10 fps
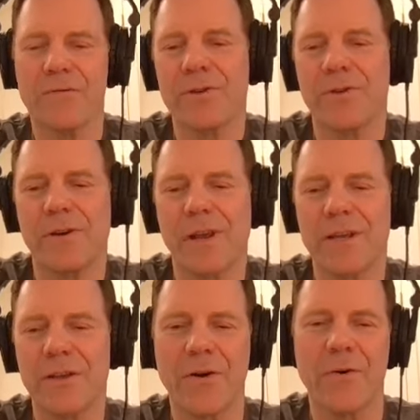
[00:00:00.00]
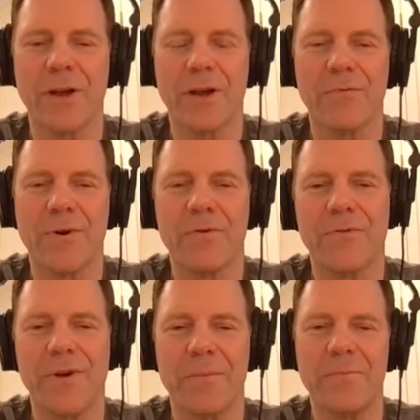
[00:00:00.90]
sure like you're going on a road
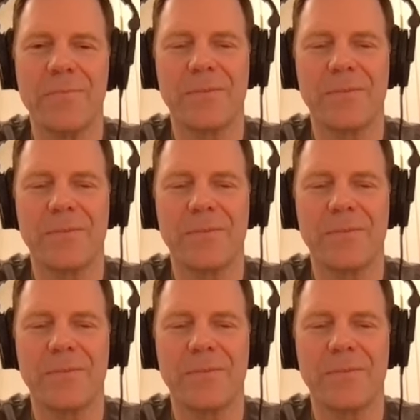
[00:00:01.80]
trip